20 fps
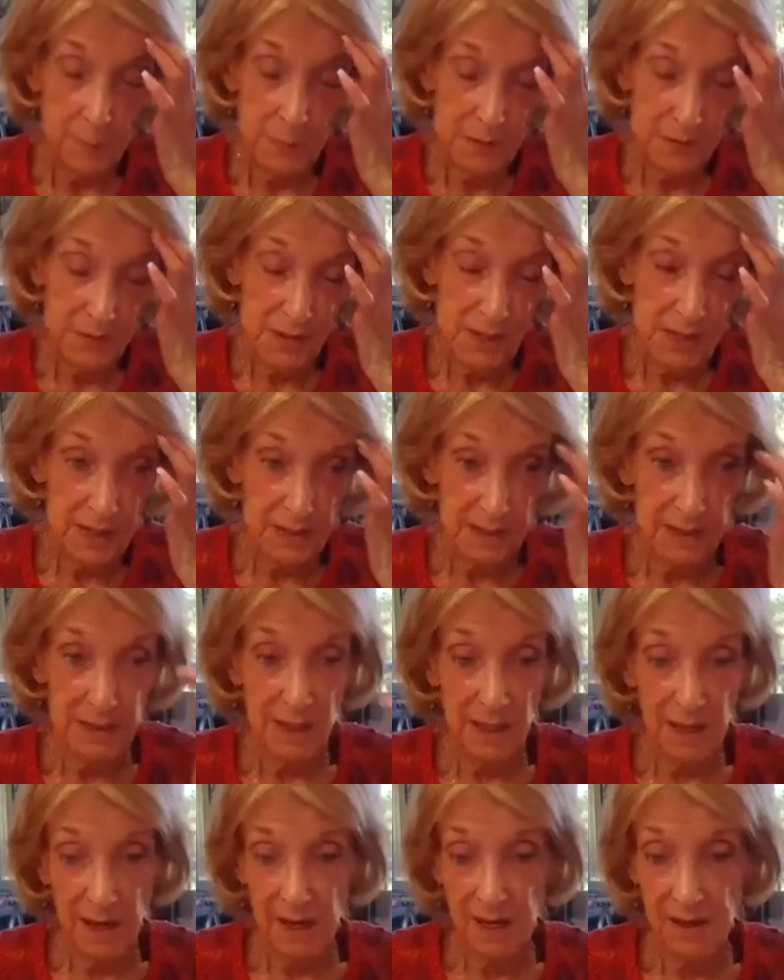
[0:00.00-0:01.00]
But
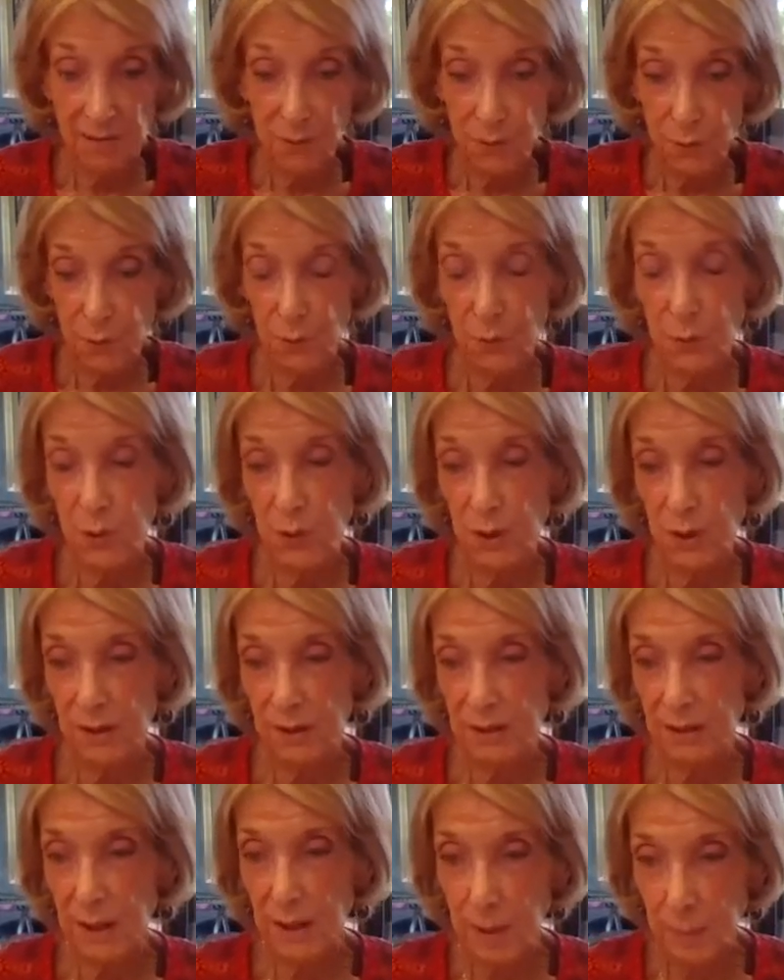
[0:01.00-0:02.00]
then I've heard
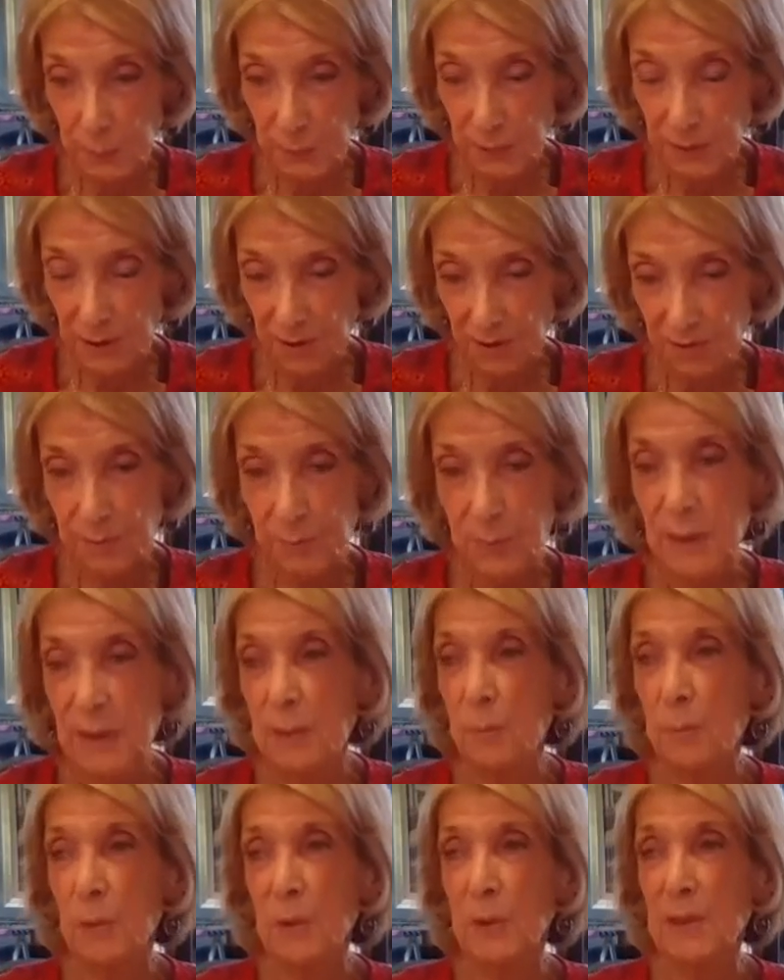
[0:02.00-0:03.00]
a couple of
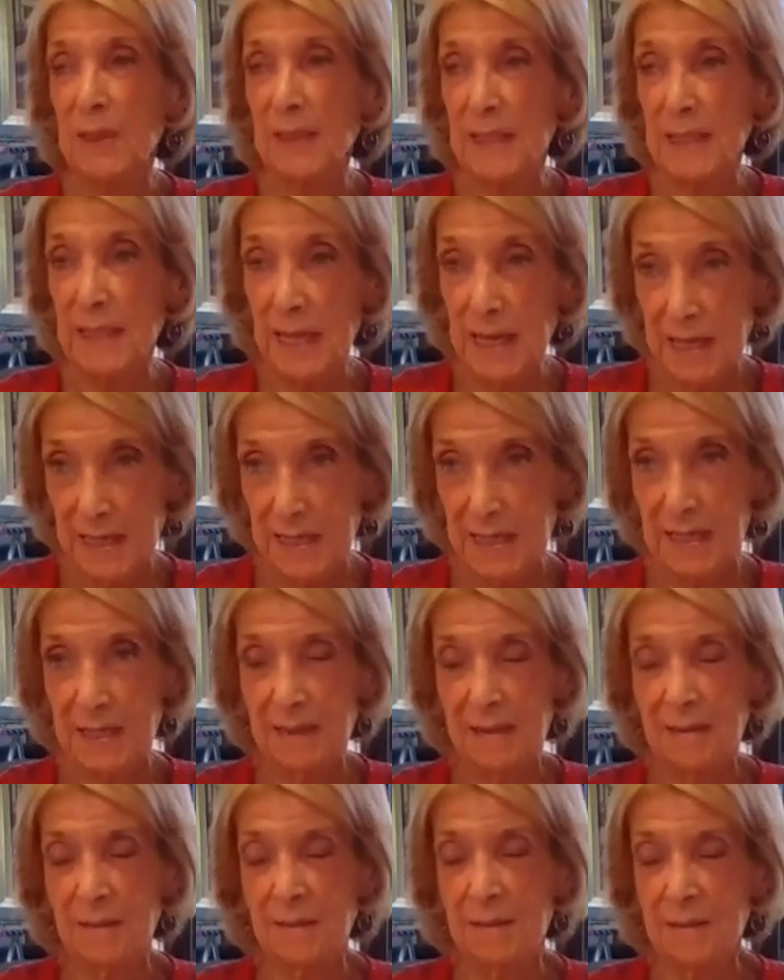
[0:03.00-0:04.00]
people
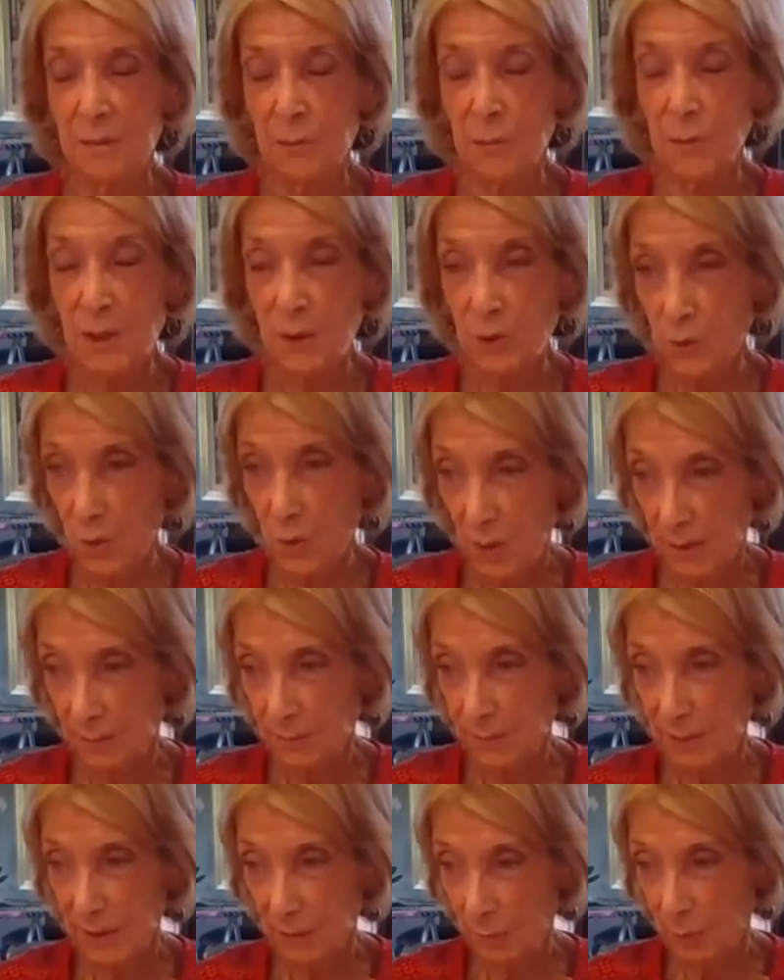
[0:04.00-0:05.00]
say, restaurant
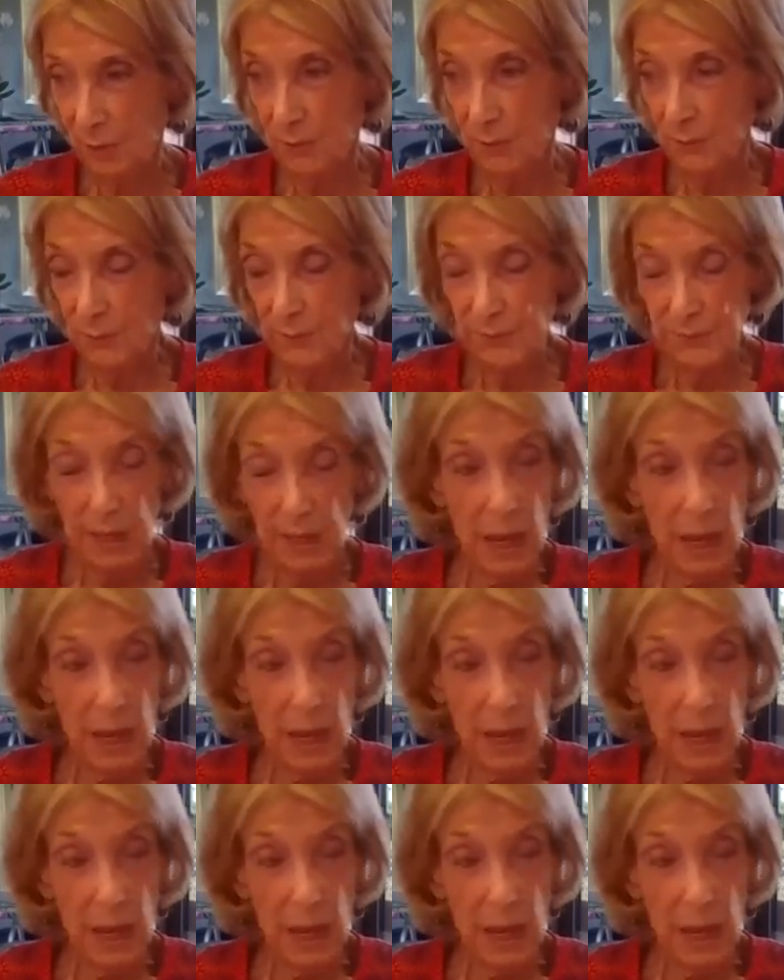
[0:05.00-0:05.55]
people,